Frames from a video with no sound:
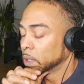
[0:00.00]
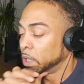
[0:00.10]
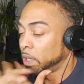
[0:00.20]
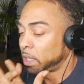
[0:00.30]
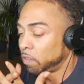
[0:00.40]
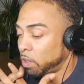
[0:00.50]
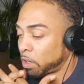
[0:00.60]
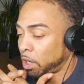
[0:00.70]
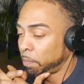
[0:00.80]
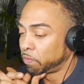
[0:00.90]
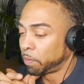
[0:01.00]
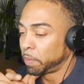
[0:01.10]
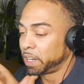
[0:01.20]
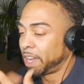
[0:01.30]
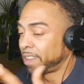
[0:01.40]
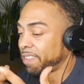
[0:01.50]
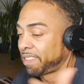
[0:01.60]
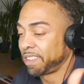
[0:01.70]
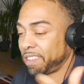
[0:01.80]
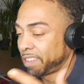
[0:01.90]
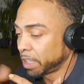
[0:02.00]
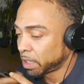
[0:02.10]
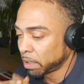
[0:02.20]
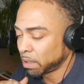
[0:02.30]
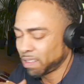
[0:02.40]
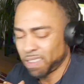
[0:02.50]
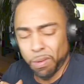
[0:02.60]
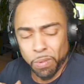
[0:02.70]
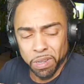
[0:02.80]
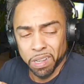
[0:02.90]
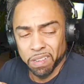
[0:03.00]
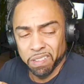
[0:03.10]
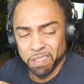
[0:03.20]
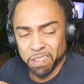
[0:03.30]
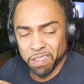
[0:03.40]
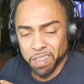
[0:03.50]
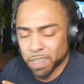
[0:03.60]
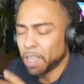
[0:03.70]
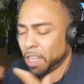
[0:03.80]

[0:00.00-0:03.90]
yeah, he's not coming from a narcissistic, is that a word, narcissistic?